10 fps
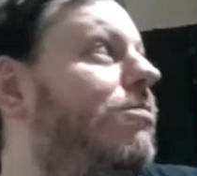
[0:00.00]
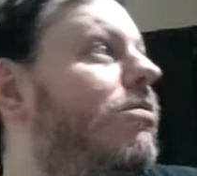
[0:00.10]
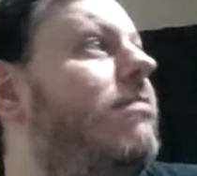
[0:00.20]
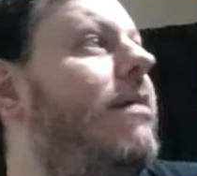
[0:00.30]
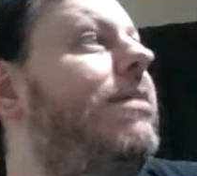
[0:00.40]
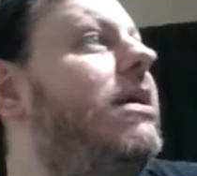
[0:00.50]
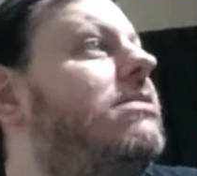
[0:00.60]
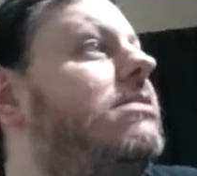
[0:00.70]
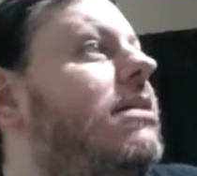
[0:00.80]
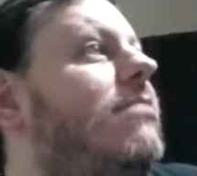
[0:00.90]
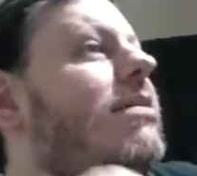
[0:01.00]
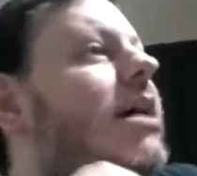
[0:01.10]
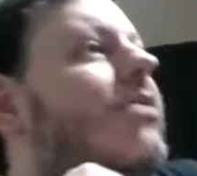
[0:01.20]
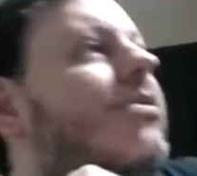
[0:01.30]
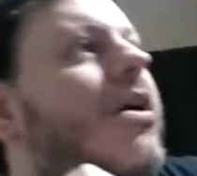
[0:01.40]
put my pizza in, but
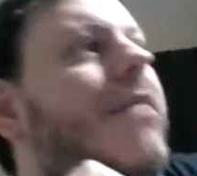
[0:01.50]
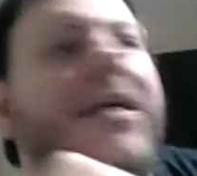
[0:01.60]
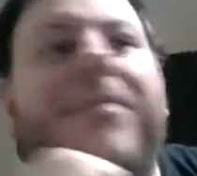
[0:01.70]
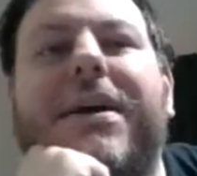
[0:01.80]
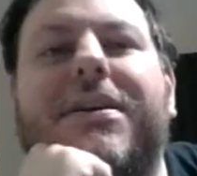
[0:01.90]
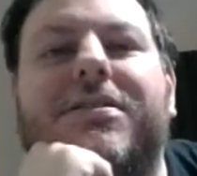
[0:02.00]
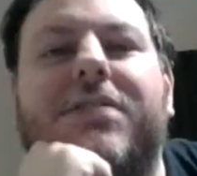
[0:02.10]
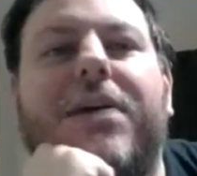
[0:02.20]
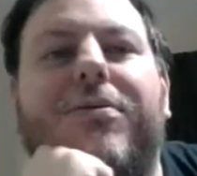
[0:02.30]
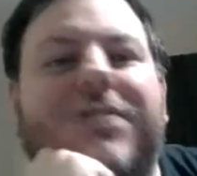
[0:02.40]
I don't know. I might make a sandwich.